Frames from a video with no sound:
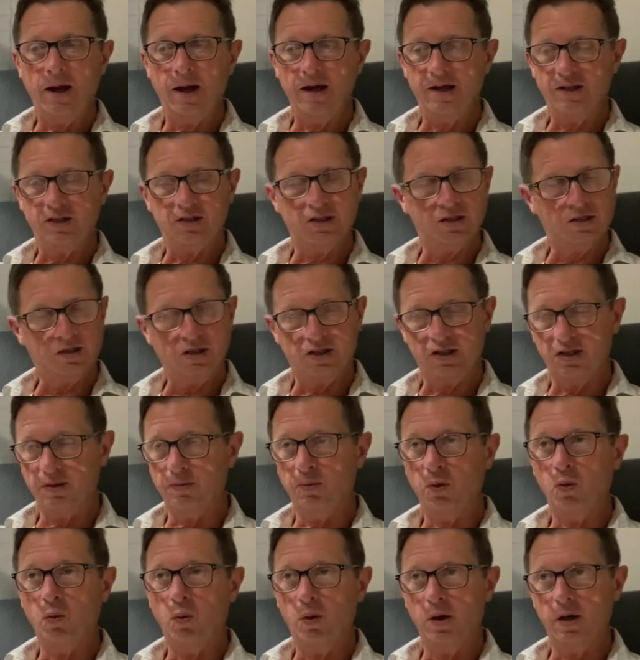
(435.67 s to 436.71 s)
It's just a
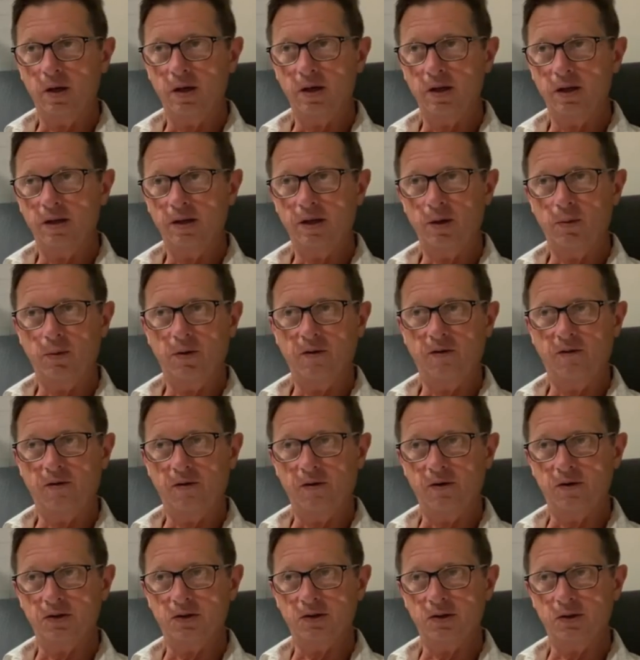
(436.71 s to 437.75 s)
simple word that
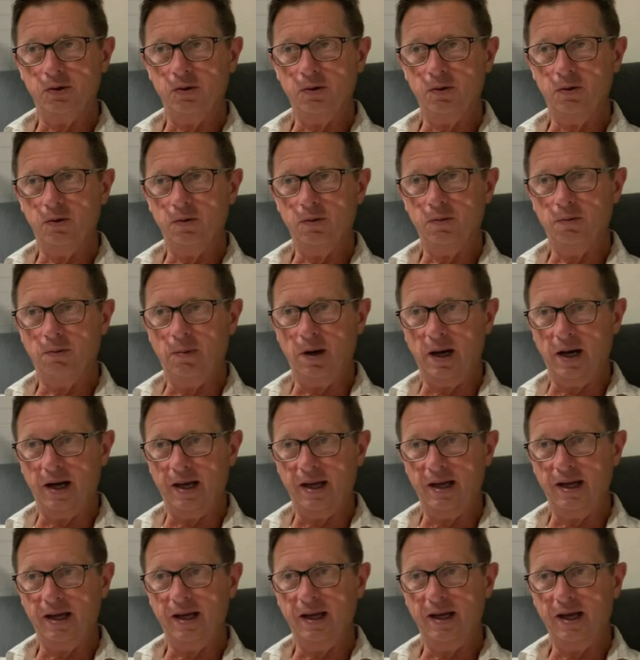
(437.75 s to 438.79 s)
refers to my
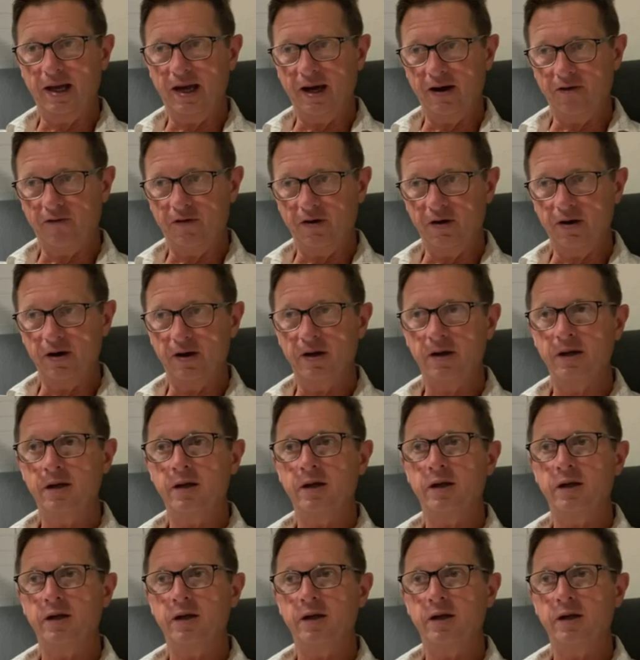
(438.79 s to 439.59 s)
effort